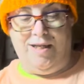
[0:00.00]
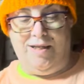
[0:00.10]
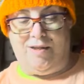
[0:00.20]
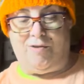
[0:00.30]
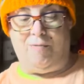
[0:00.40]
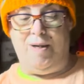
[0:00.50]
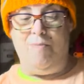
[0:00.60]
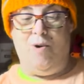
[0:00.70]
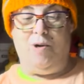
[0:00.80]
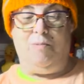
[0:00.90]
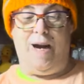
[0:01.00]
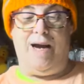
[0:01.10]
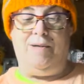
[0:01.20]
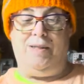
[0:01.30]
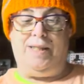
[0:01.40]
three more
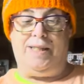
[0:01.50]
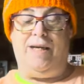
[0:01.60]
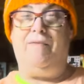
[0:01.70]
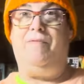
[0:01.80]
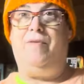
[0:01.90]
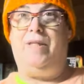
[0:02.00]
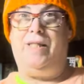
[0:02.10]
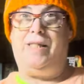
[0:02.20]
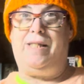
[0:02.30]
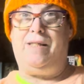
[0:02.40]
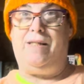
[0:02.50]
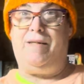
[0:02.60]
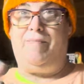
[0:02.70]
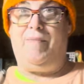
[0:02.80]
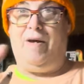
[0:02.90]
rounds of this,
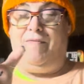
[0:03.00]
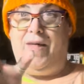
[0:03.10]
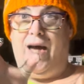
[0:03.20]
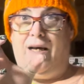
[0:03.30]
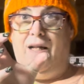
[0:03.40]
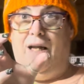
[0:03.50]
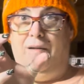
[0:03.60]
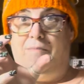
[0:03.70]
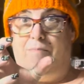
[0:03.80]
of that clump